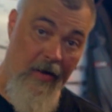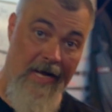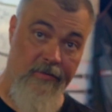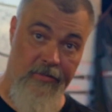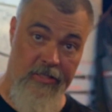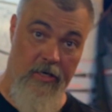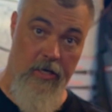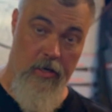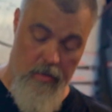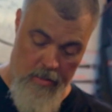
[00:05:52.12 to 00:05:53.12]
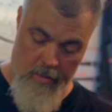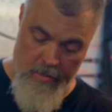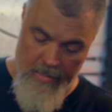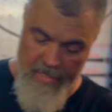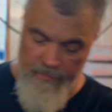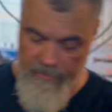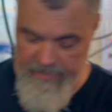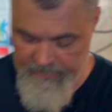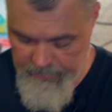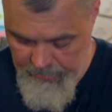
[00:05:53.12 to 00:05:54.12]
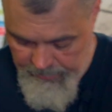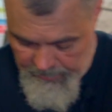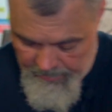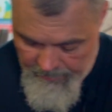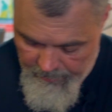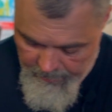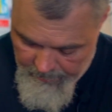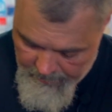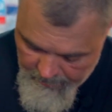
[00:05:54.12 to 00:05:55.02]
one out to 0, and then this is just another